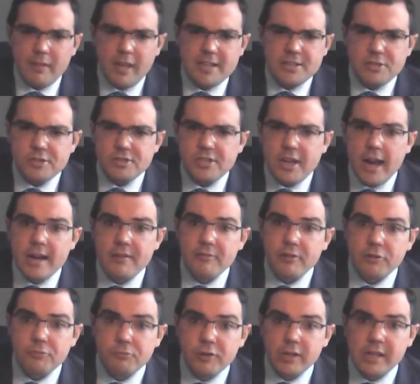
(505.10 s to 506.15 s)
It's just kind of
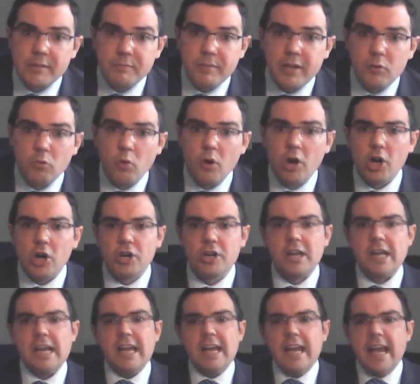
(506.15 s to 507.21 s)
a really big
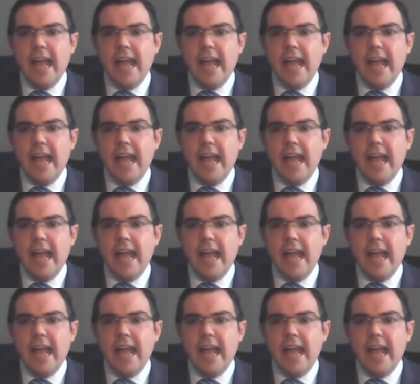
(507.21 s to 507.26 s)
word.